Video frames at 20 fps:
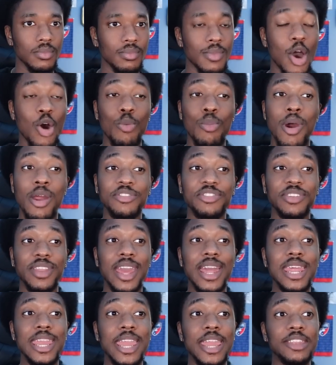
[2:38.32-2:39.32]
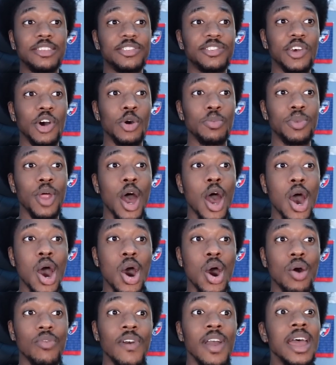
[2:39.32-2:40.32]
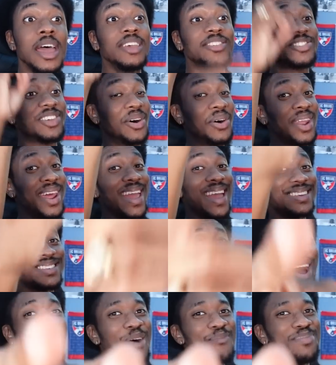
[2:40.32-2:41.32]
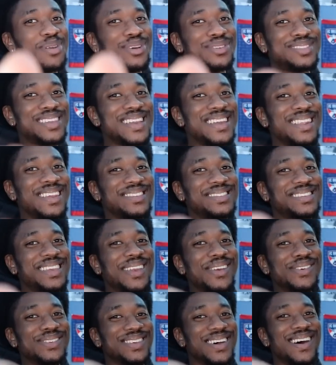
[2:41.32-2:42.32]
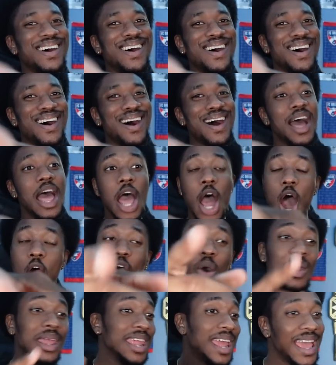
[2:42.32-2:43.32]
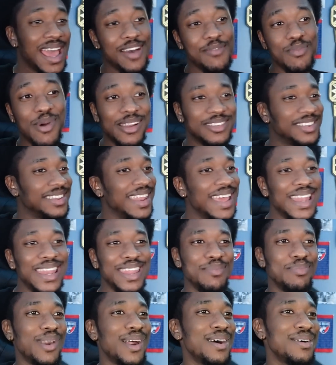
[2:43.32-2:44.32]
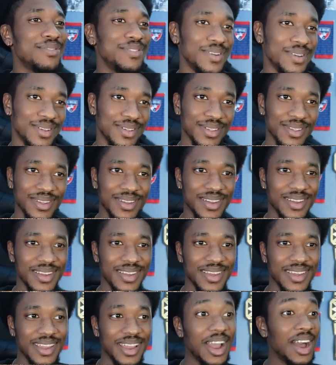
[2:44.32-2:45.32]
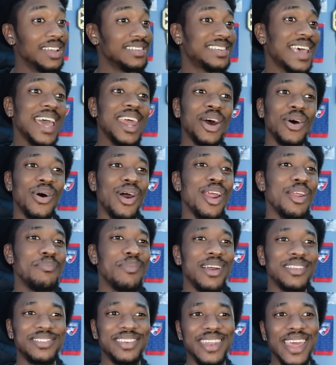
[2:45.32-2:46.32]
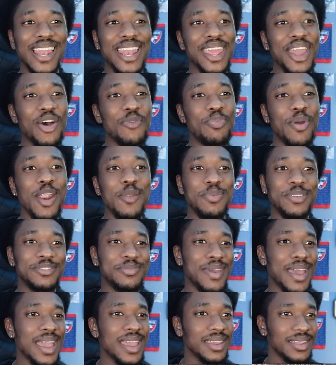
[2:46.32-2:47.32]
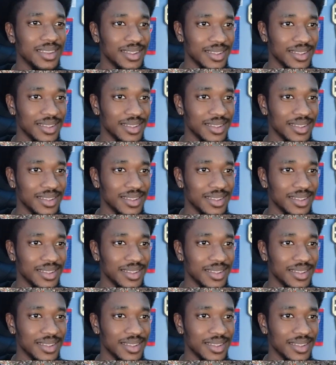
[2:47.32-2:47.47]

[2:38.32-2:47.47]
Oh, Martinelli getting subbed off. So that's y'all built-in excuse, huh? Oh, we didn't have Martinelli, bruv. Caicedo hurt Martinelli on purpose, man.